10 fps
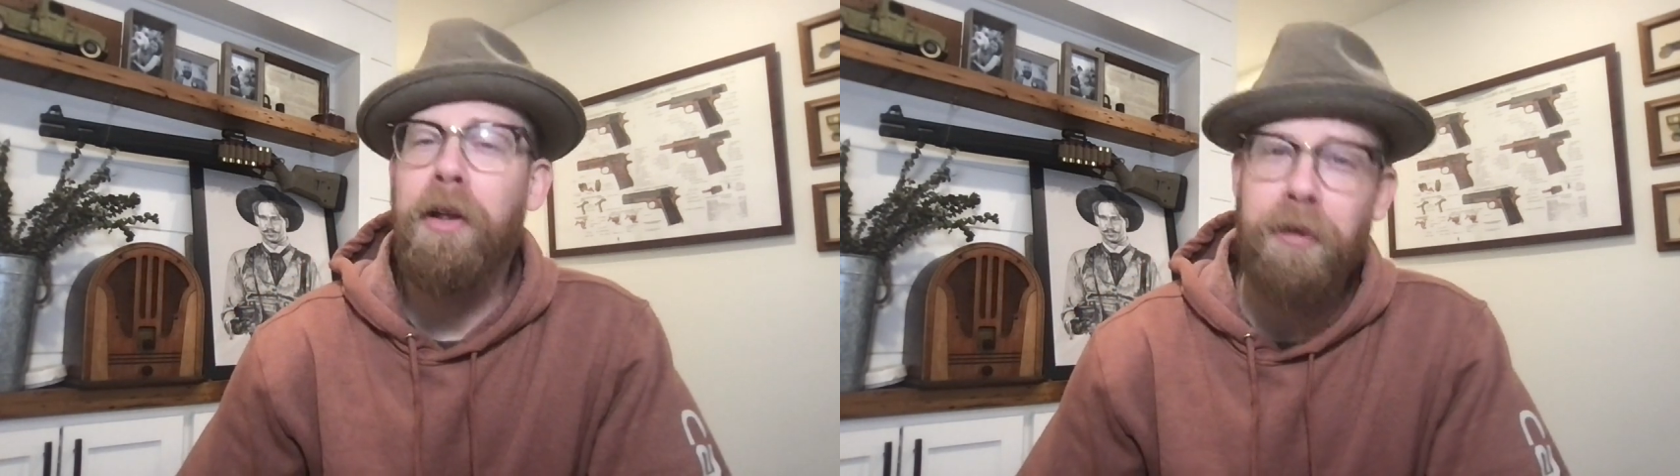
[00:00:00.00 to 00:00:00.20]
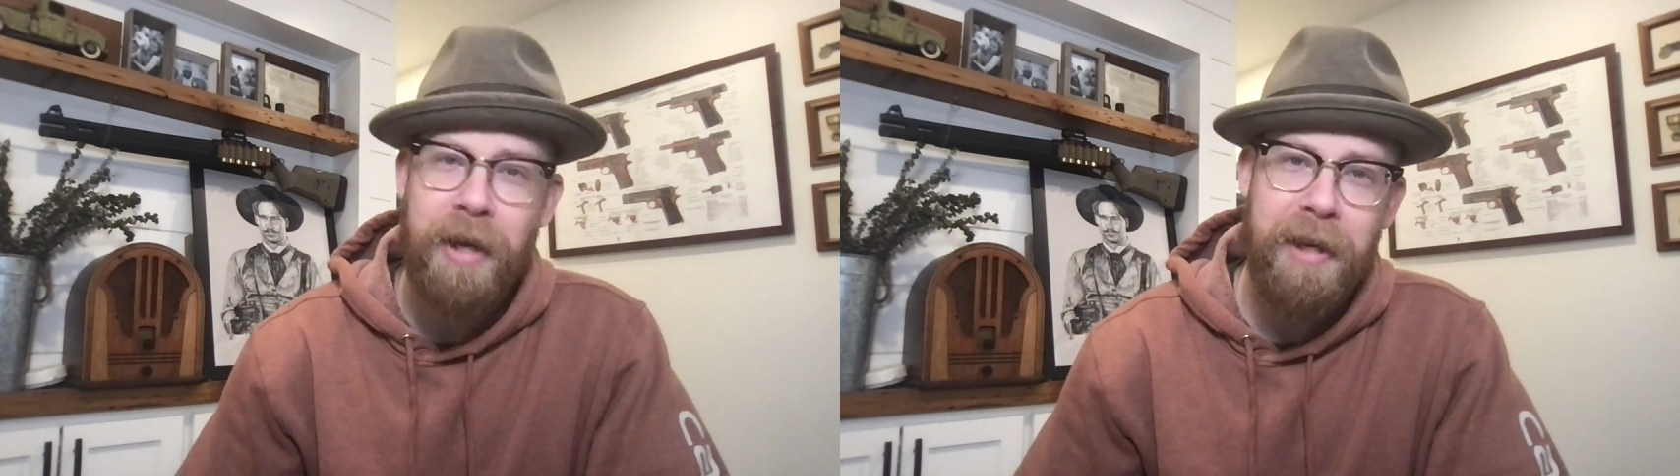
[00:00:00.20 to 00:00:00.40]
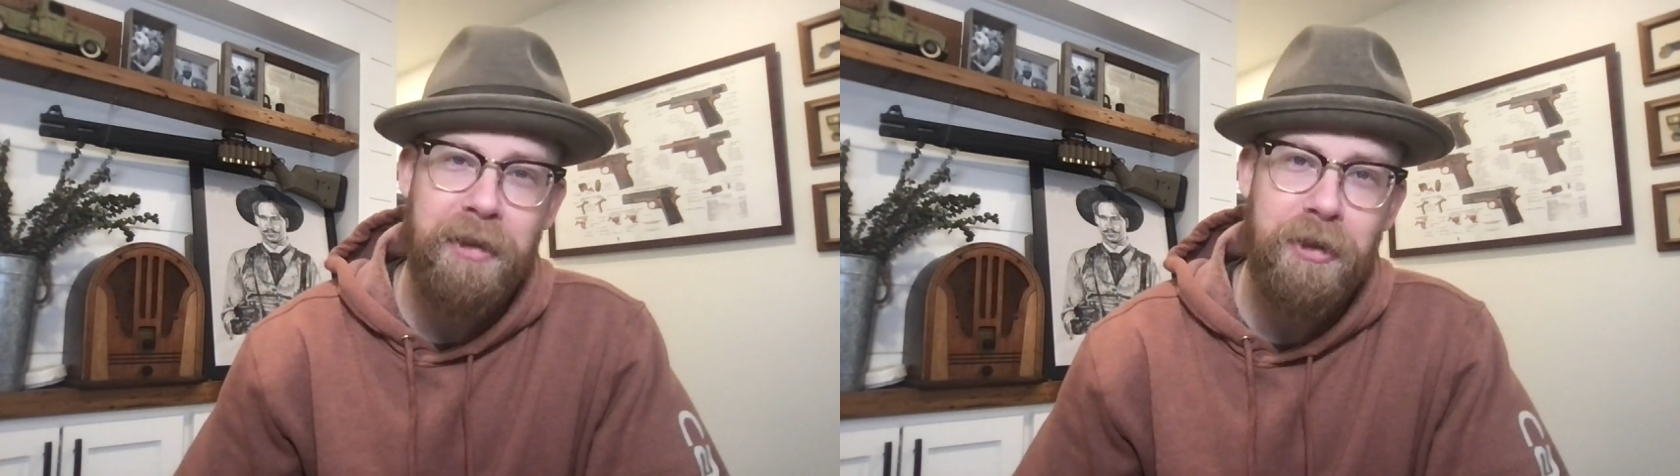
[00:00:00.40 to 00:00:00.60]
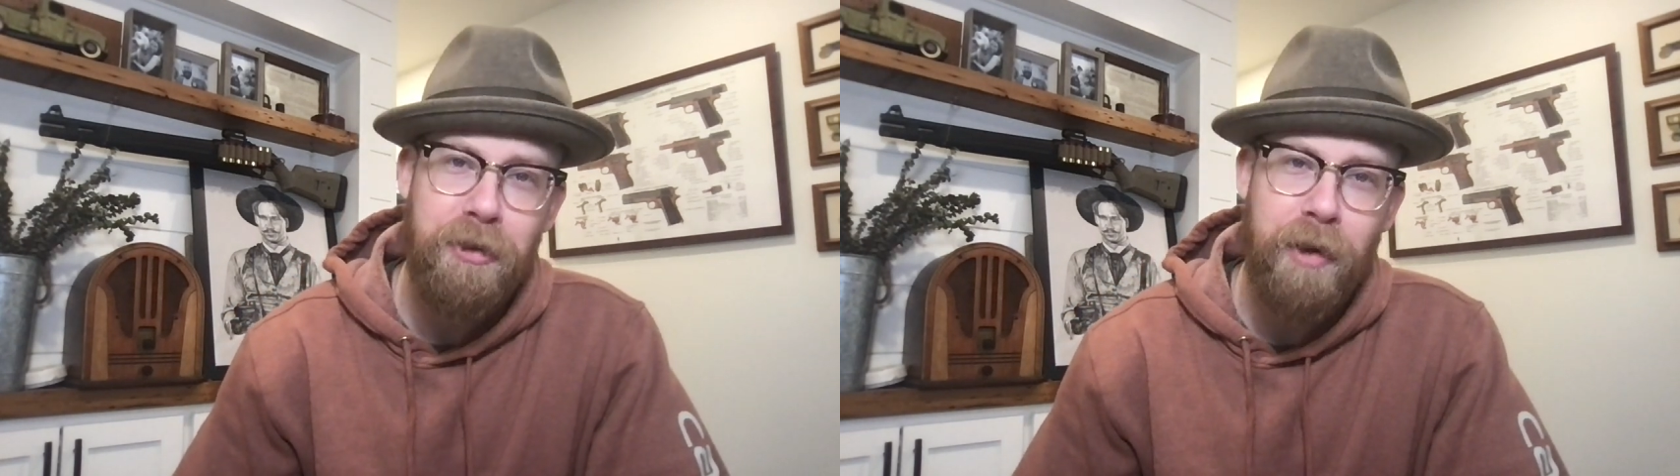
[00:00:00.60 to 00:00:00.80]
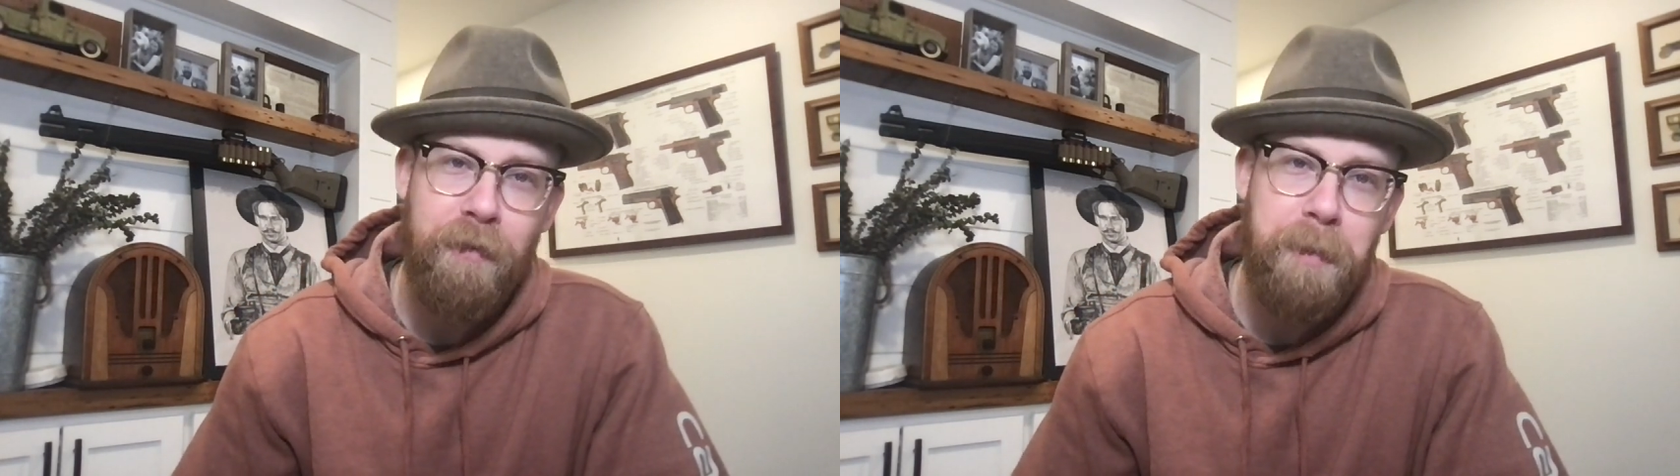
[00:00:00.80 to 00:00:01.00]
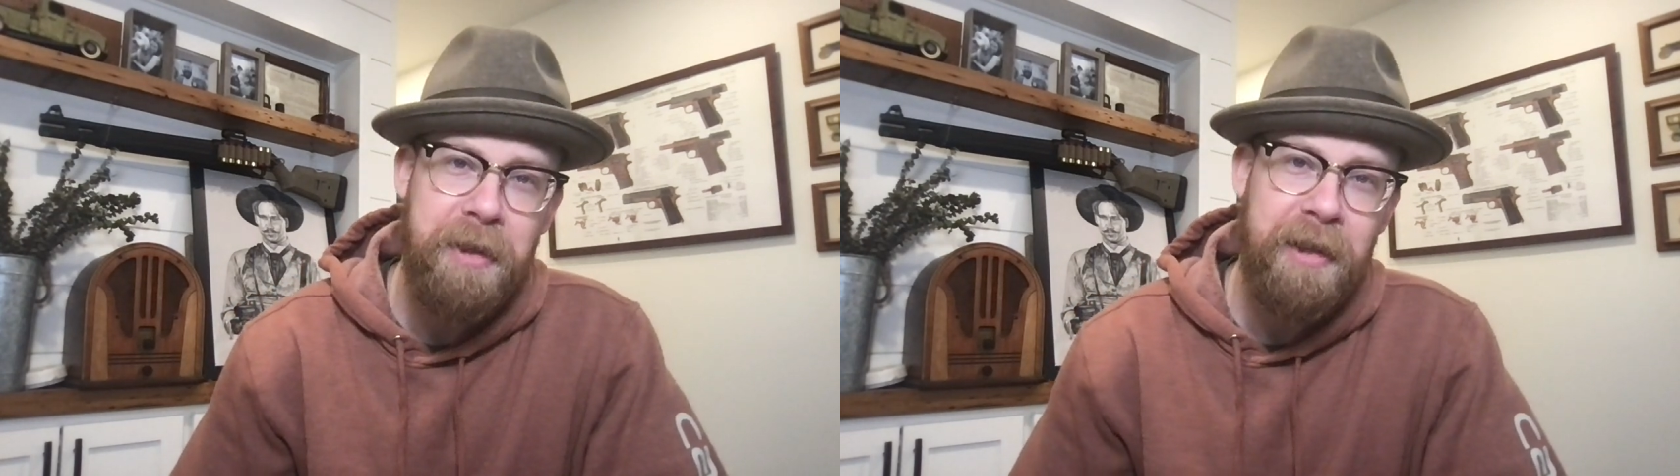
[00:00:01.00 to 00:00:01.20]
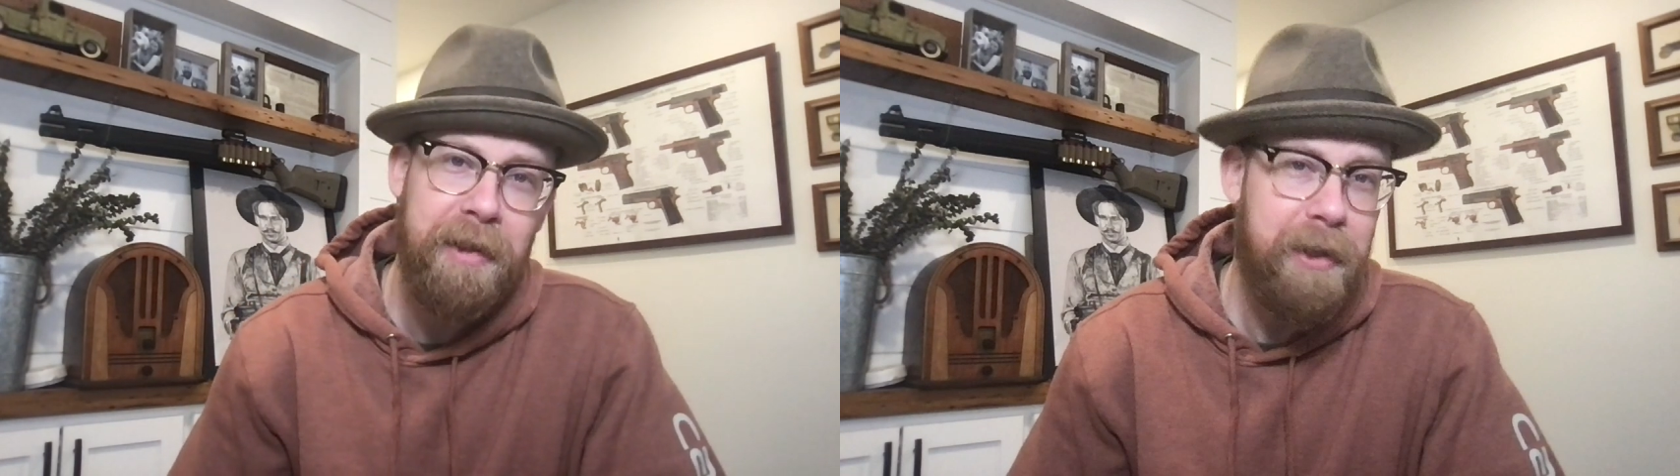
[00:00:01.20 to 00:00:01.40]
other cases your FPC